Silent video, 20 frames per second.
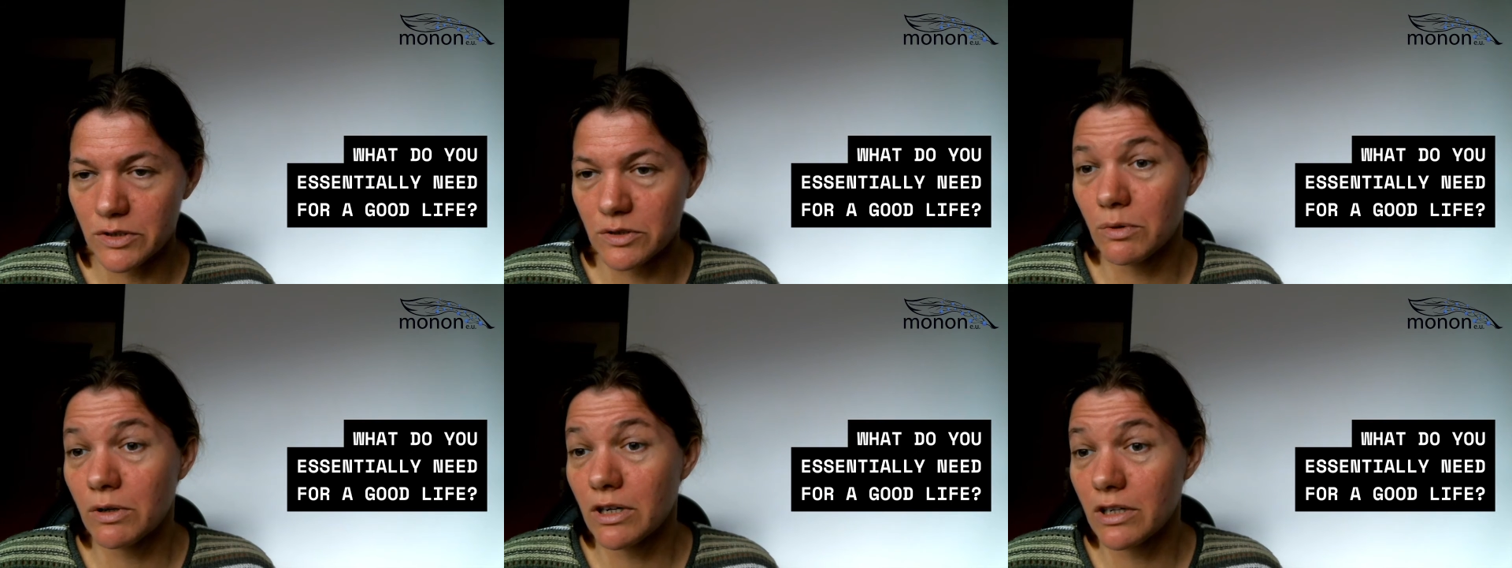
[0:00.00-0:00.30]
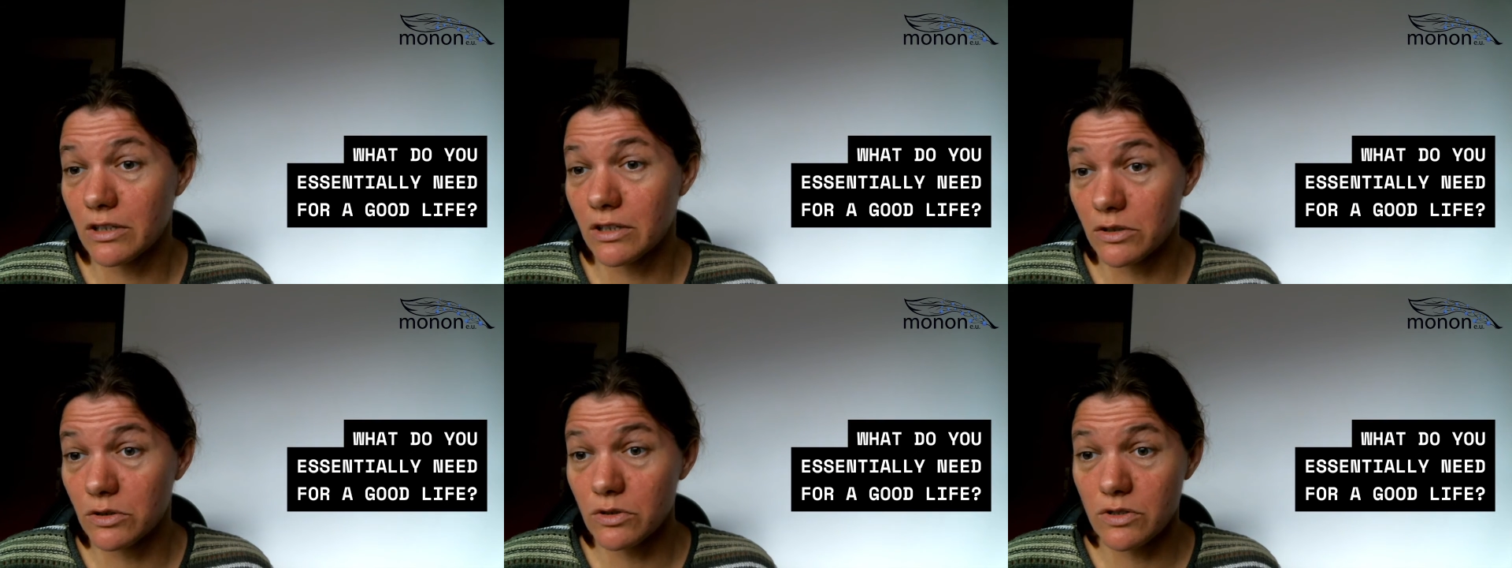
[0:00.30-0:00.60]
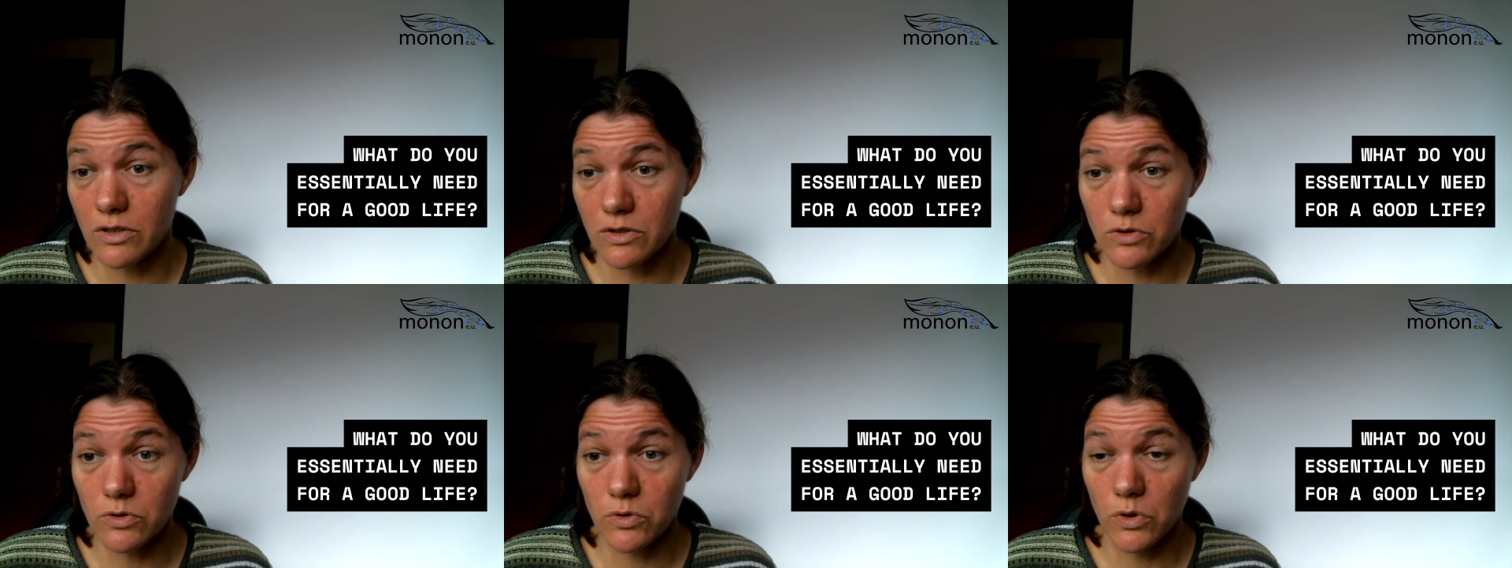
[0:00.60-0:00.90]
So what are the
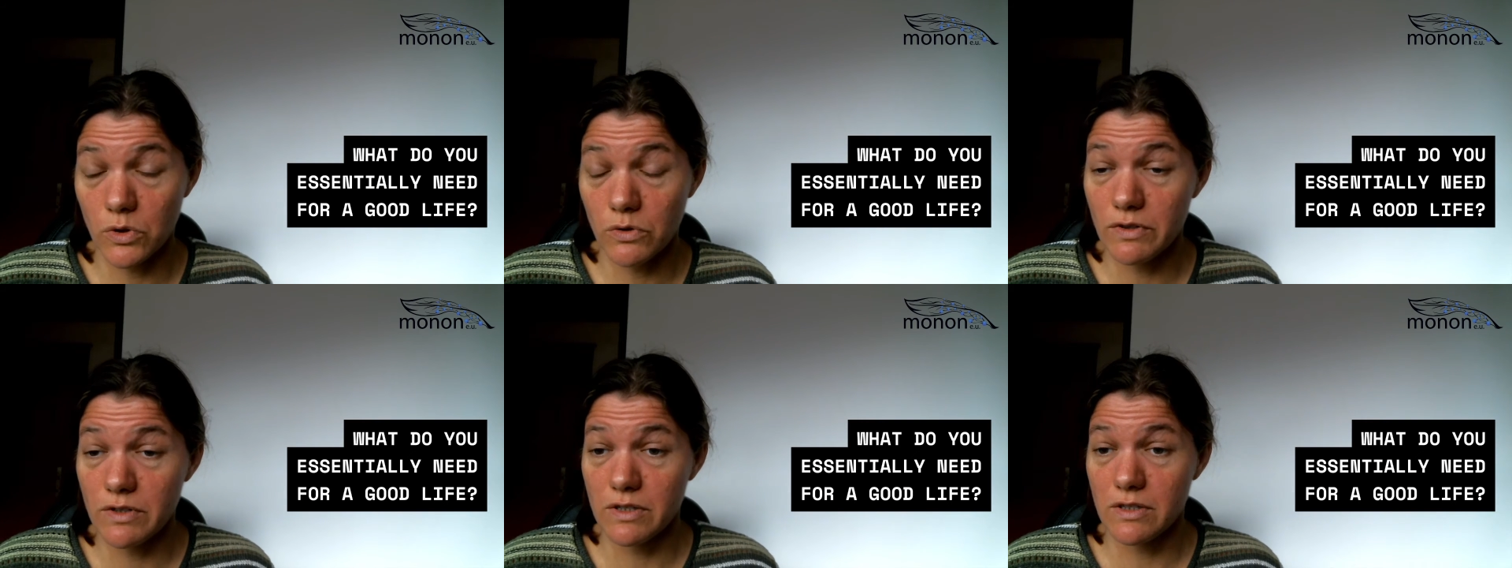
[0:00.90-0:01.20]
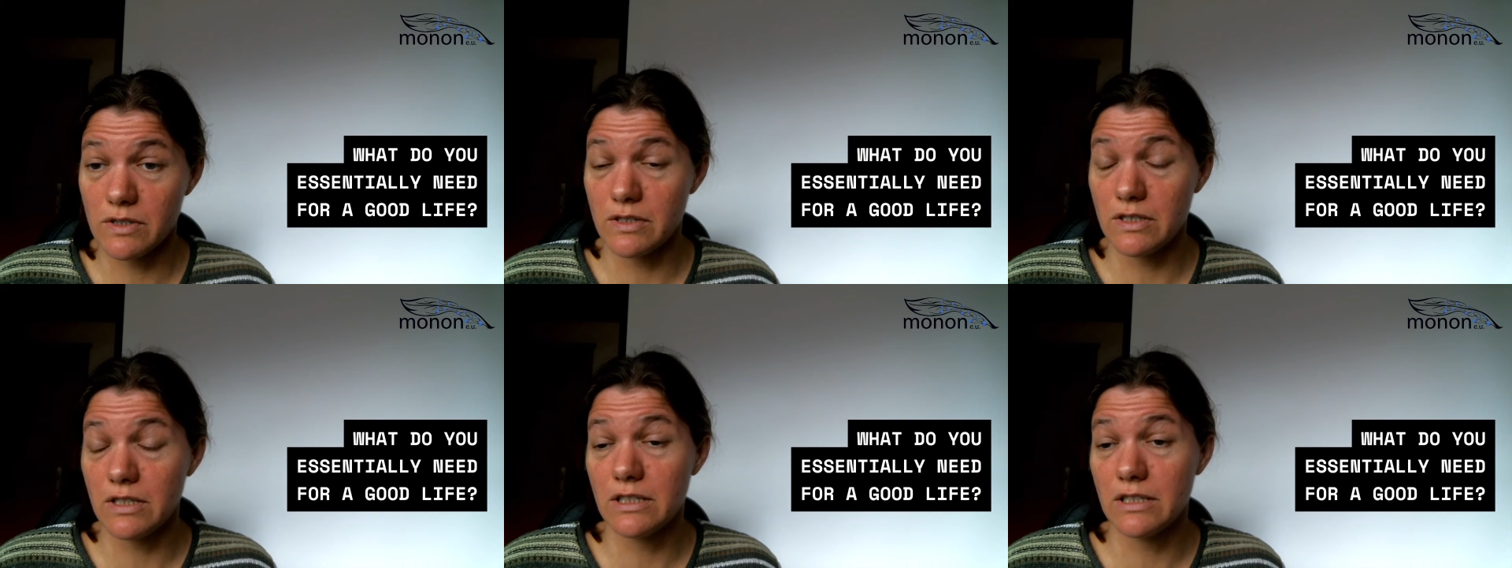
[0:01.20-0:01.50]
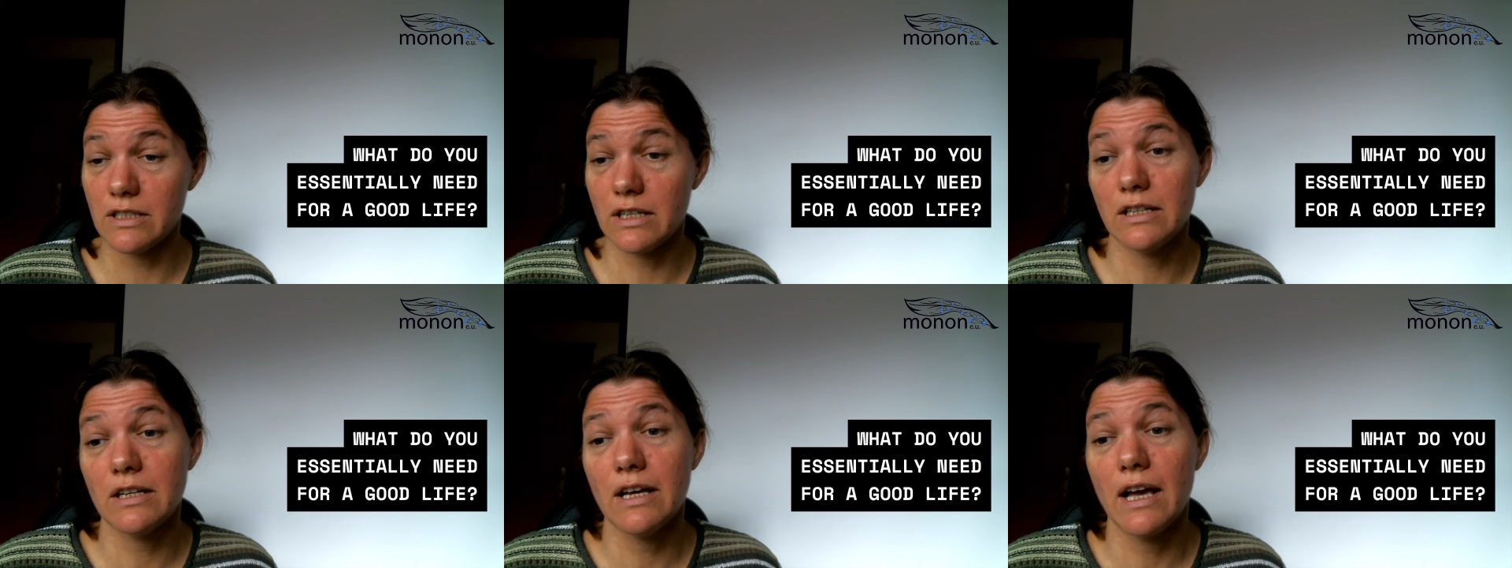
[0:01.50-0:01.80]
goods and services
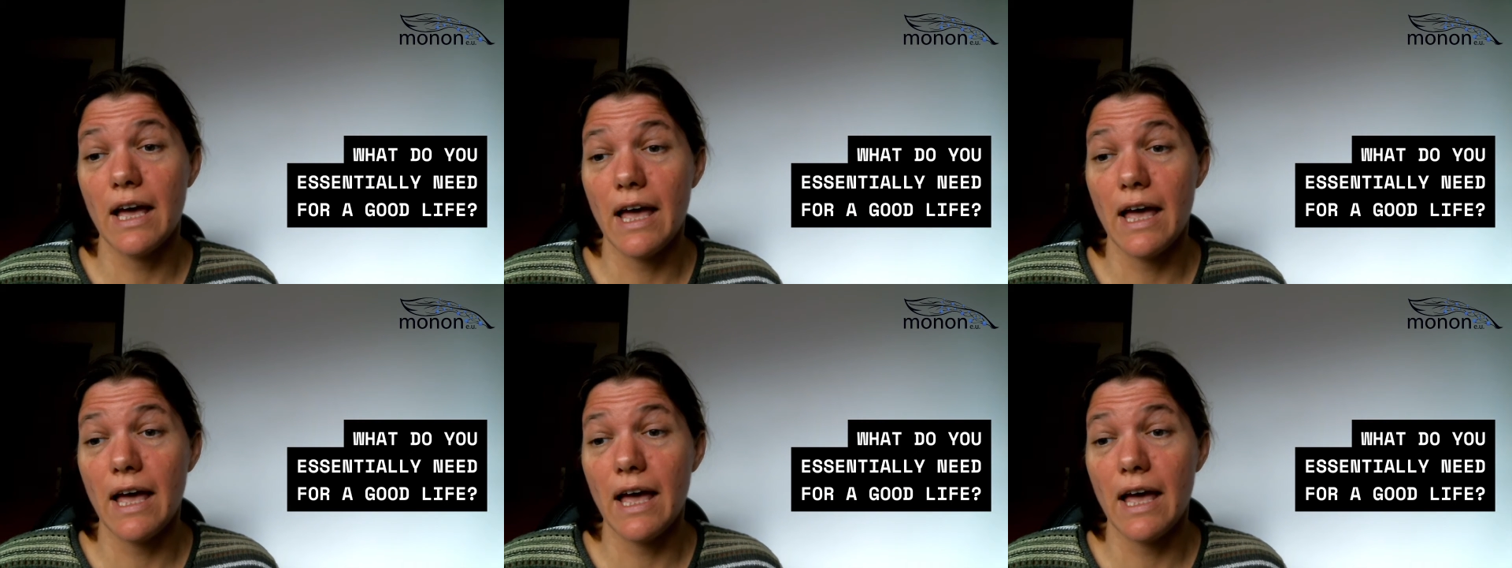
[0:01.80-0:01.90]
needed?